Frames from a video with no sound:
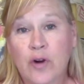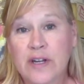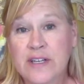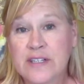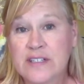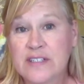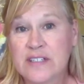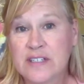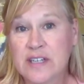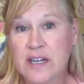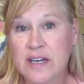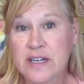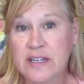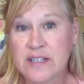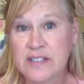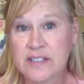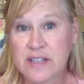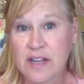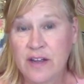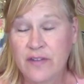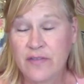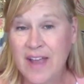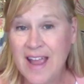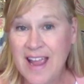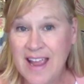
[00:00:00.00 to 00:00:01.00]
his studies
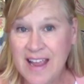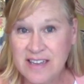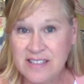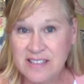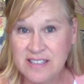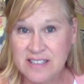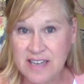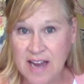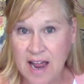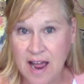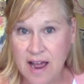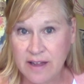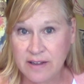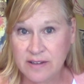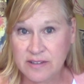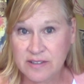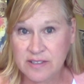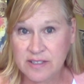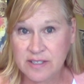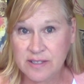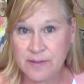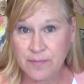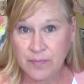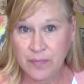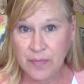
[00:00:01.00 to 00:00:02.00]
of
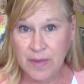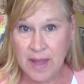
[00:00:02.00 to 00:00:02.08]
haystacks.